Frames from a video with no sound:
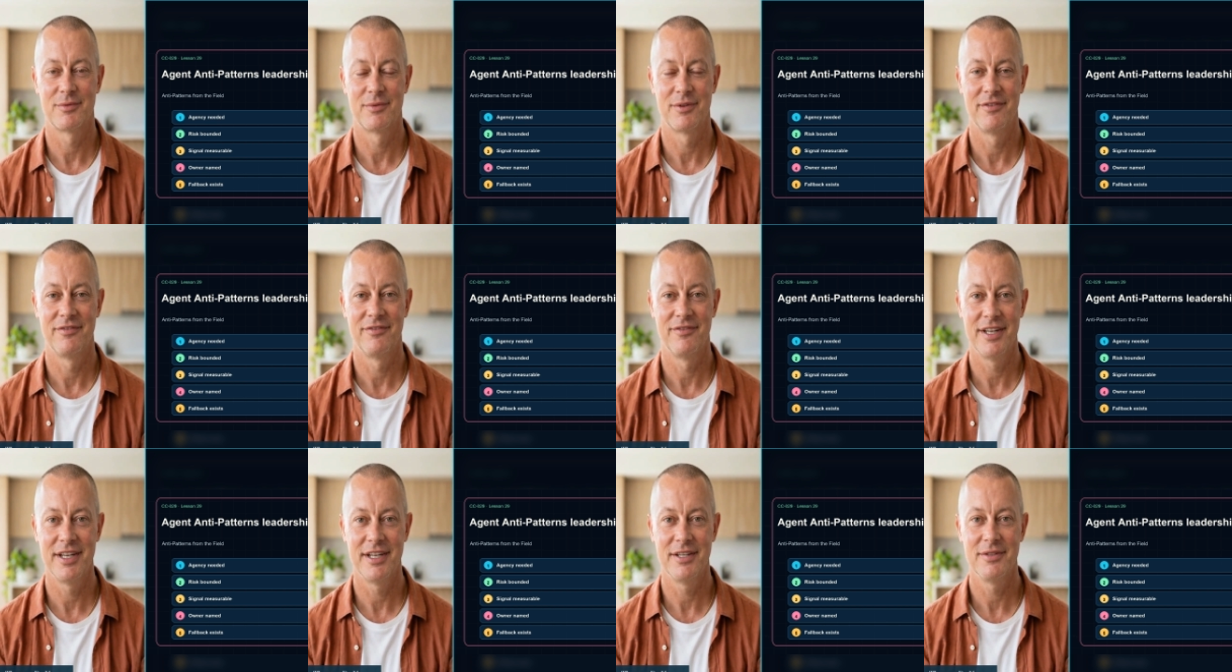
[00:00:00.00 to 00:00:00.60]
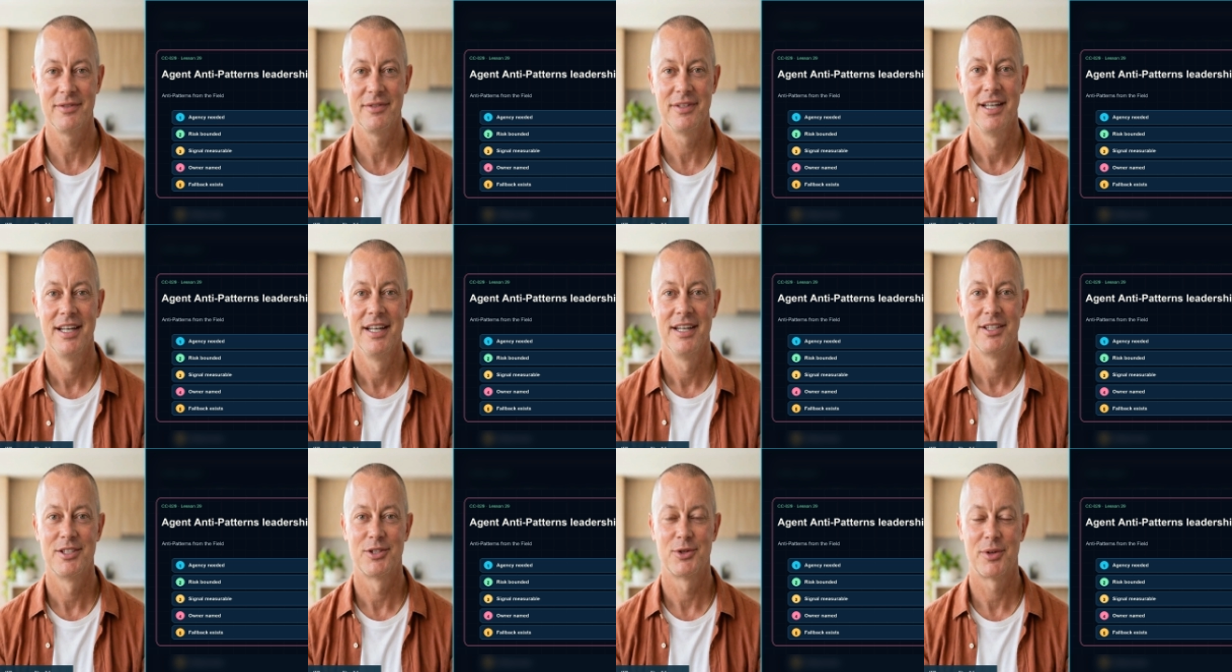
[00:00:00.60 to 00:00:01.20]
from the field
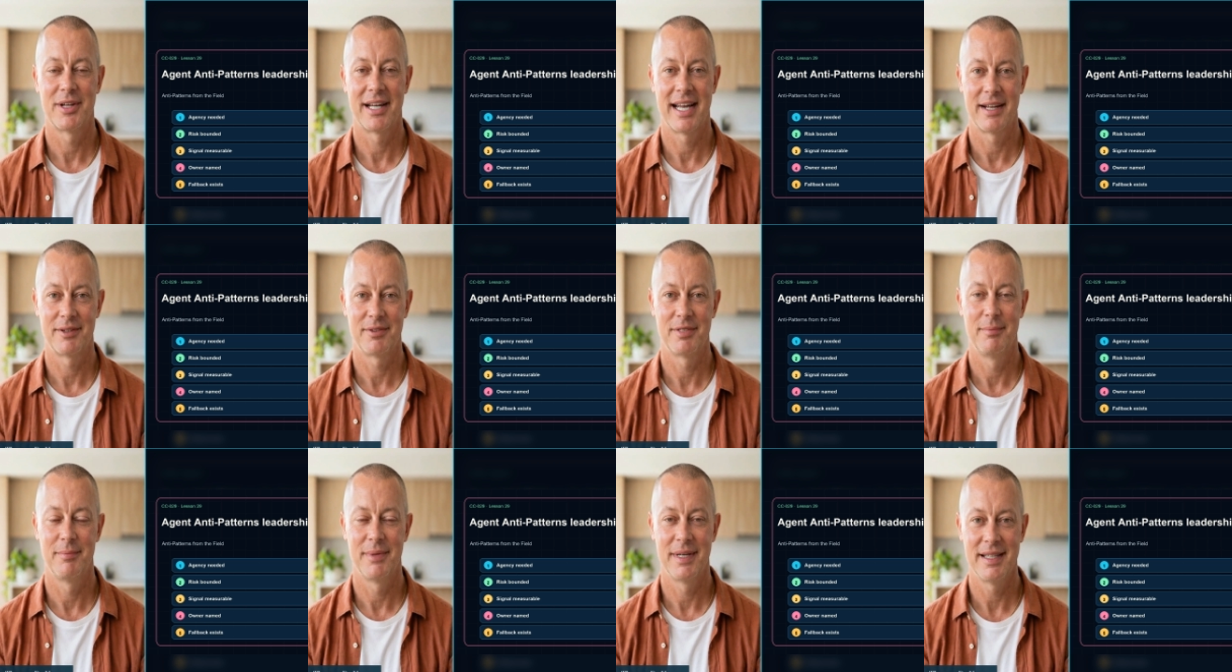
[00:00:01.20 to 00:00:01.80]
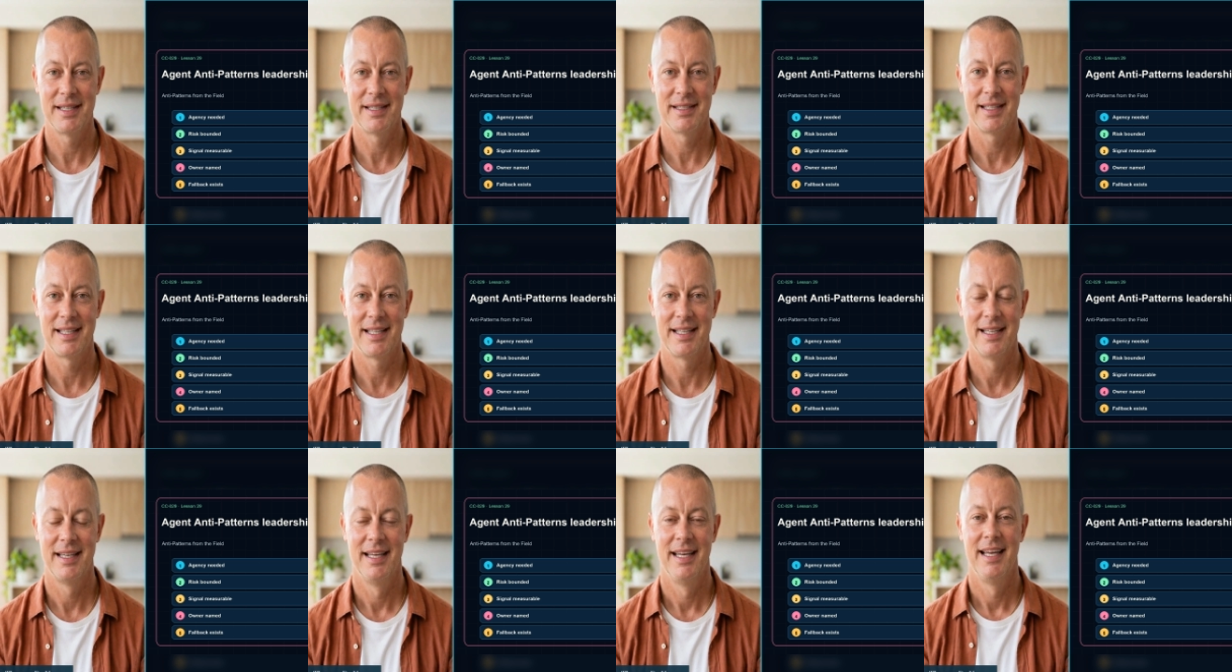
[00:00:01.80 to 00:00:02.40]
to
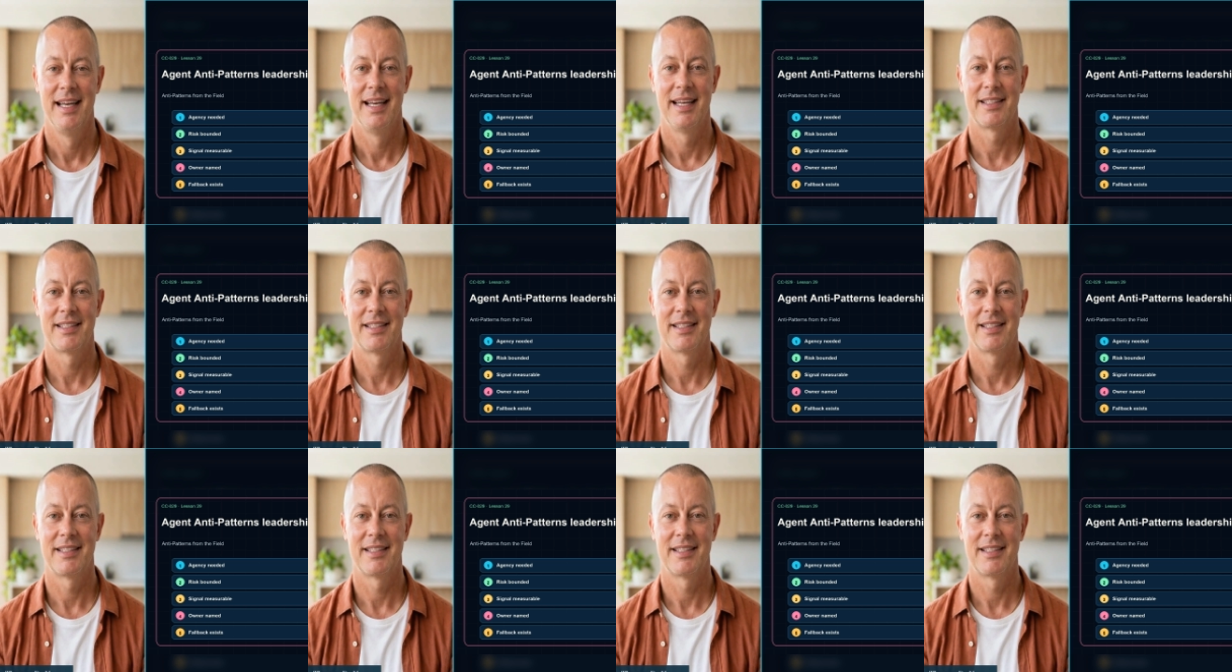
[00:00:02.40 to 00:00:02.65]
accountability